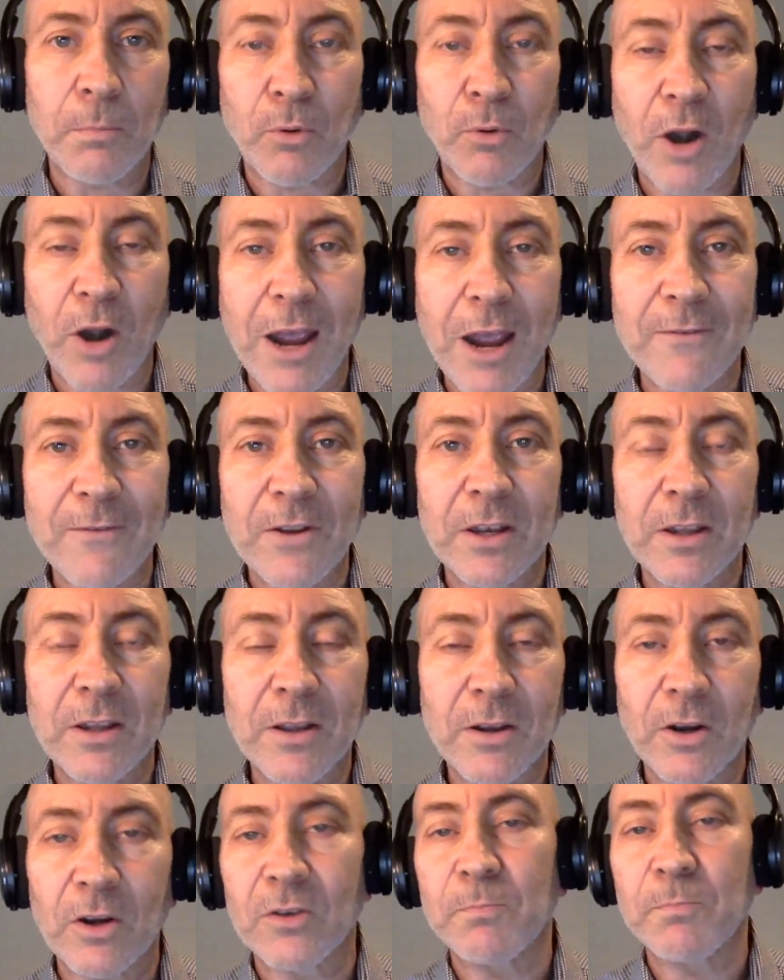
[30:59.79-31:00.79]
private
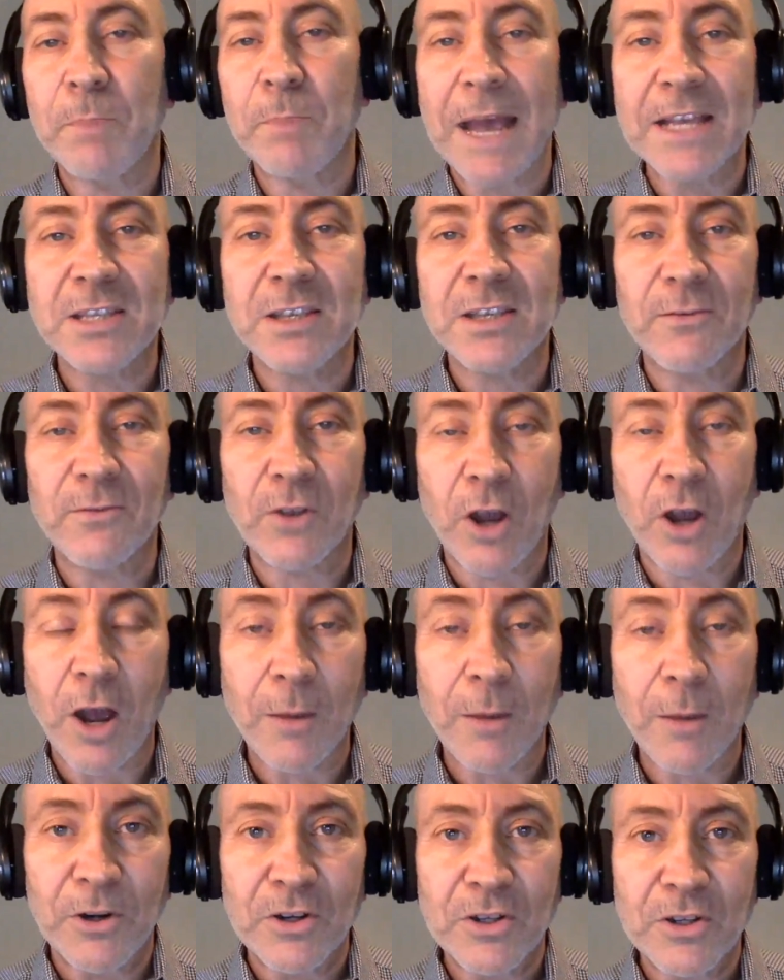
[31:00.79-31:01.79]
or passive
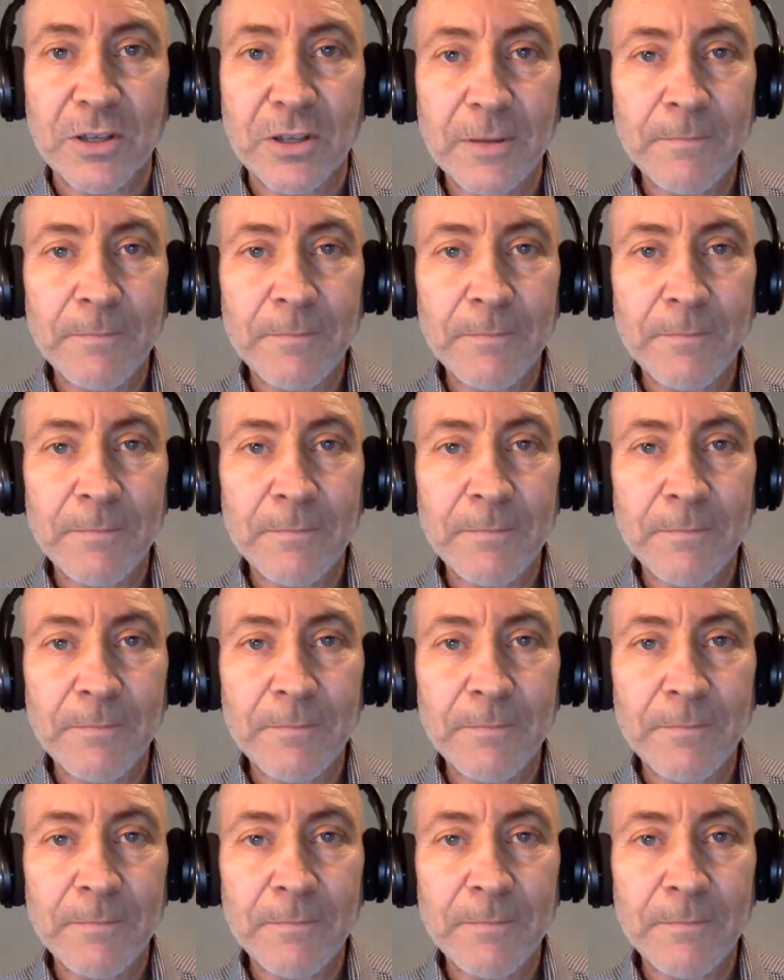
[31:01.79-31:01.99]
commerce.